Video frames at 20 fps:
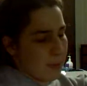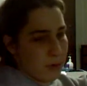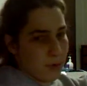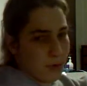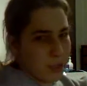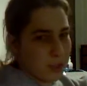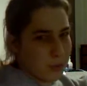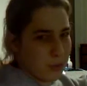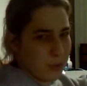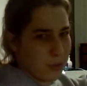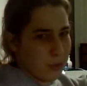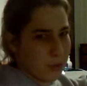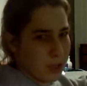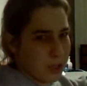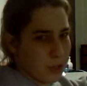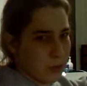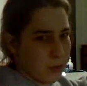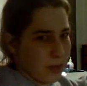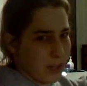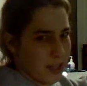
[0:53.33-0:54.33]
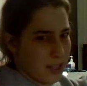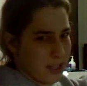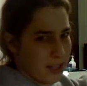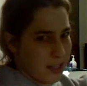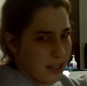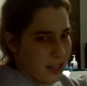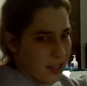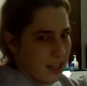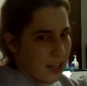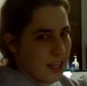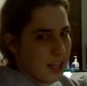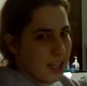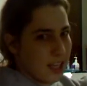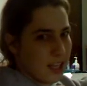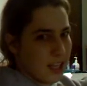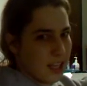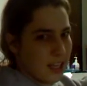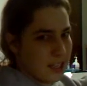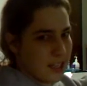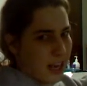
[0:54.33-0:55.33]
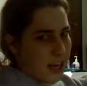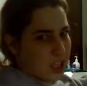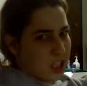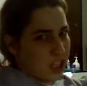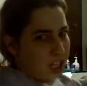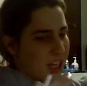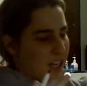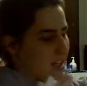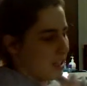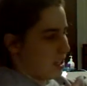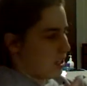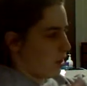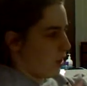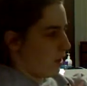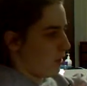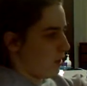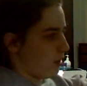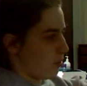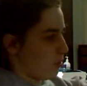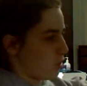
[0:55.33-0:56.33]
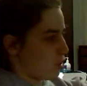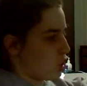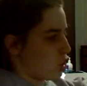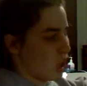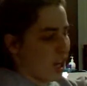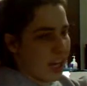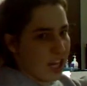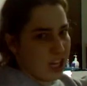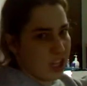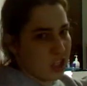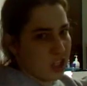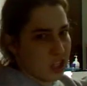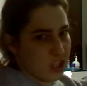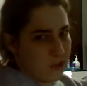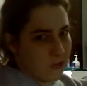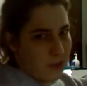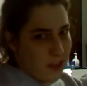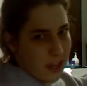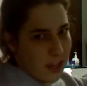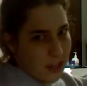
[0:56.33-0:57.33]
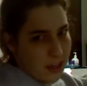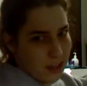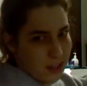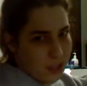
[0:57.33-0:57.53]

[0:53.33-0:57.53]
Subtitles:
But which one is it that is actually getting done, that would change to fit?